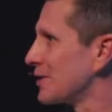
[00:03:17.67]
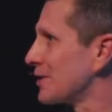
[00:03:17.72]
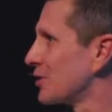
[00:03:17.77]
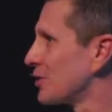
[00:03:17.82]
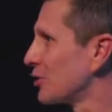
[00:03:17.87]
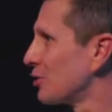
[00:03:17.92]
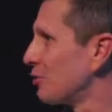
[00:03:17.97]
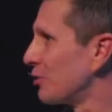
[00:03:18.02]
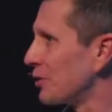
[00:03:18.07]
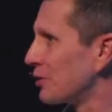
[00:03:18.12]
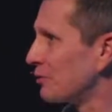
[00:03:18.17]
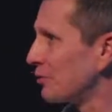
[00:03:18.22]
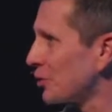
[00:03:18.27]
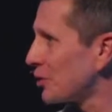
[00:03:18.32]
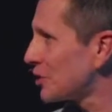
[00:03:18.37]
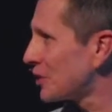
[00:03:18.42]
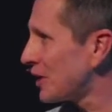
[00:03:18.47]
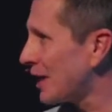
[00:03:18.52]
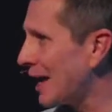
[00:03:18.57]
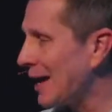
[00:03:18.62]
And so, for the
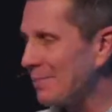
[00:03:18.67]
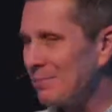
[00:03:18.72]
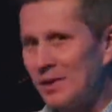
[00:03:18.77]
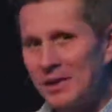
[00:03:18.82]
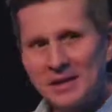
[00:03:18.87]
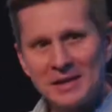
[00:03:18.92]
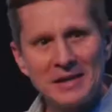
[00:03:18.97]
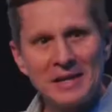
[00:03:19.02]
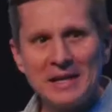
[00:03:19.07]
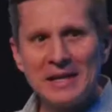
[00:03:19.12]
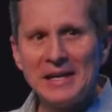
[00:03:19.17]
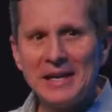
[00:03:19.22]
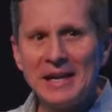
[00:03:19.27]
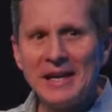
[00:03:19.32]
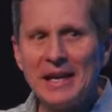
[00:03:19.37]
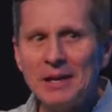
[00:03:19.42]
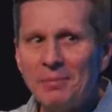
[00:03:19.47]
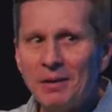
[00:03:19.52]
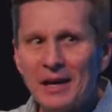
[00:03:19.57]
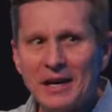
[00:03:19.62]
first time that
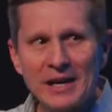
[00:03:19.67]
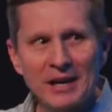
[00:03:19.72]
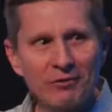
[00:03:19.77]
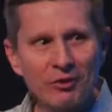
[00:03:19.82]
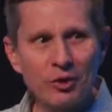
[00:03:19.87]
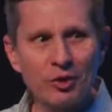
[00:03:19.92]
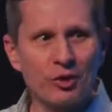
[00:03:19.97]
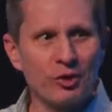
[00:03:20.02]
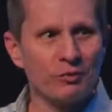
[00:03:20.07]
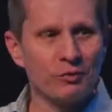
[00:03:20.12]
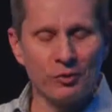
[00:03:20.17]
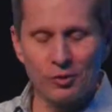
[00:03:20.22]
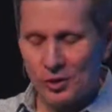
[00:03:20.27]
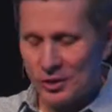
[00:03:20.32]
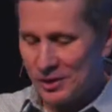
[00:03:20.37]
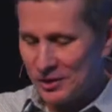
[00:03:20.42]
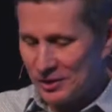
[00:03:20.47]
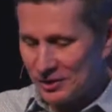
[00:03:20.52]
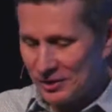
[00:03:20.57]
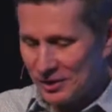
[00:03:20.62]
anybody ever heard a
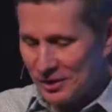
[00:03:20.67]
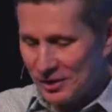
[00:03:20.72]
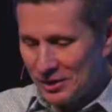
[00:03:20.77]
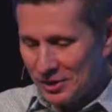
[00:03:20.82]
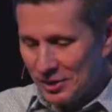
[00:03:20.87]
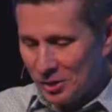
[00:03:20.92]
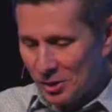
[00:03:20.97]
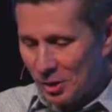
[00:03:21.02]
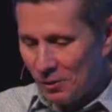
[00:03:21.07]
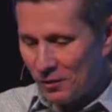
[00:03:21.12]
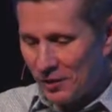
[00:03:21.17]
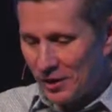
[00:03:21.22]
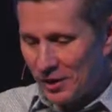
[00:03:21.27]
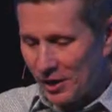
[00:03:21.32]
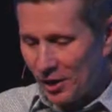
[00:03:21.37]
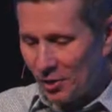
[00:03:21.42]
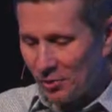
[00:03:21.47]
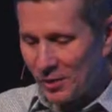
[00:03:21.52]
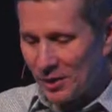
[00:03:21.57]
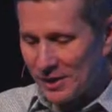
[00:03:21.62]
voice over the
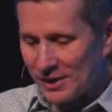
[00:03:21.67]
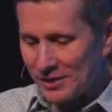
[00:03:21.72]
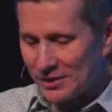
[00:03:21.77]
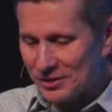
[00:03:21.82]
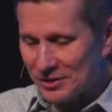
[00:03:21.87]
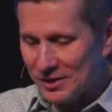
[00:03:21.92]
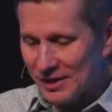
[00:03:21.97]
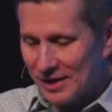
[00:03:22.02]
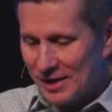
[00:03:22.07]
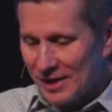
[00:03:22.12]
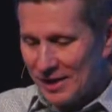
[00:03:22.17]
airways,